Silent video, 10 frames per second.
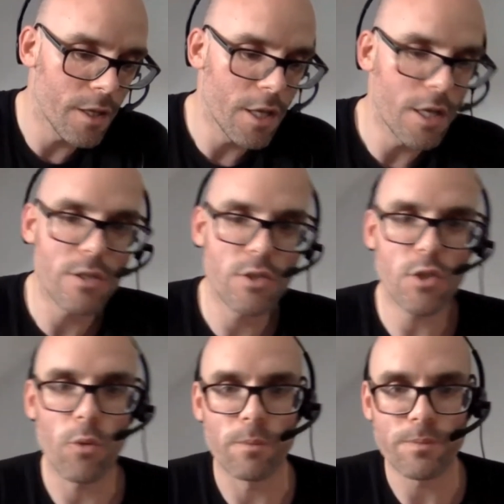
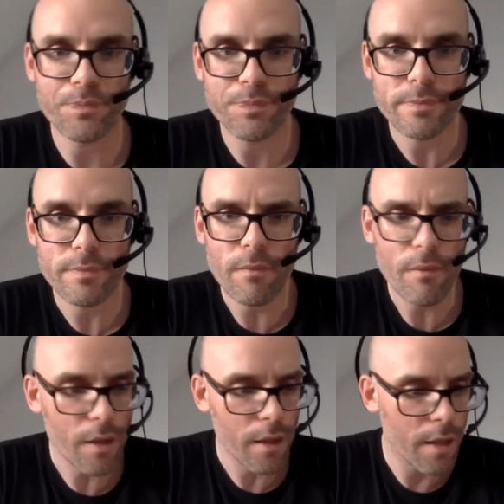So,
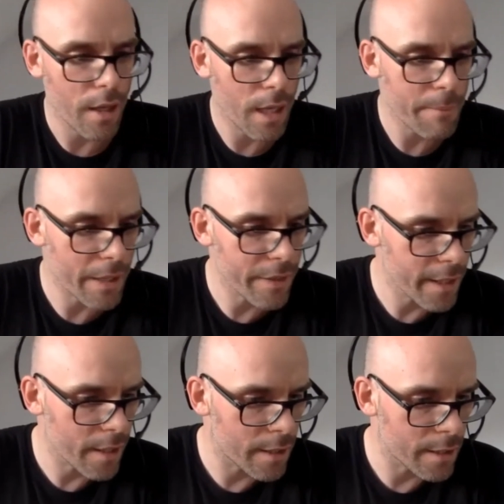I
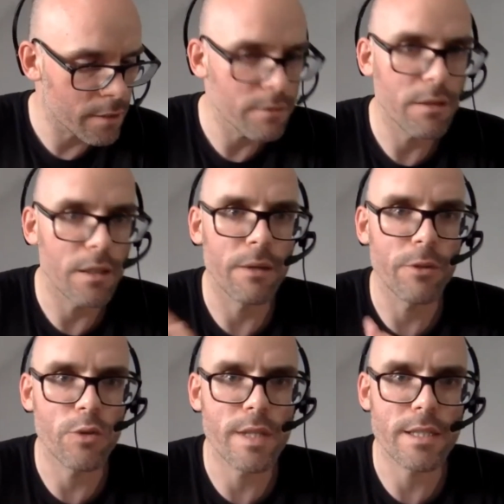think I'll
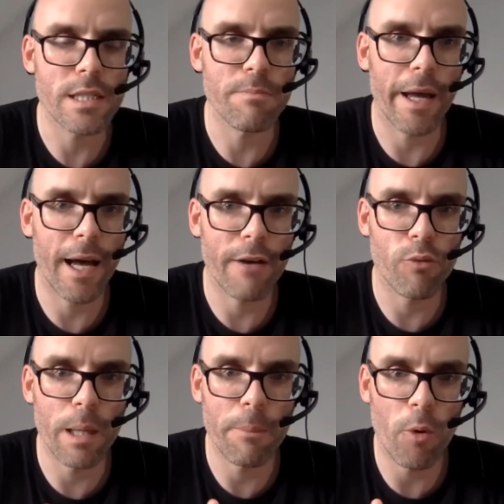use this as my
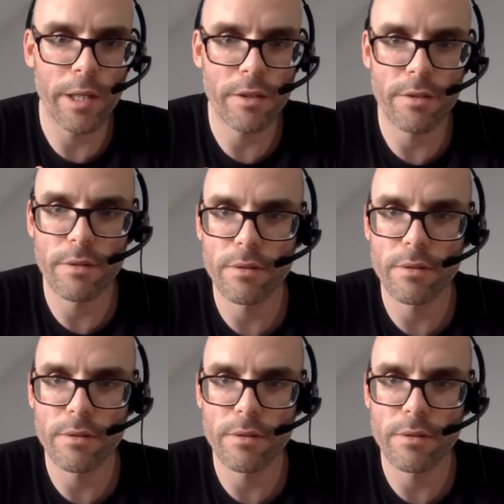halfway point,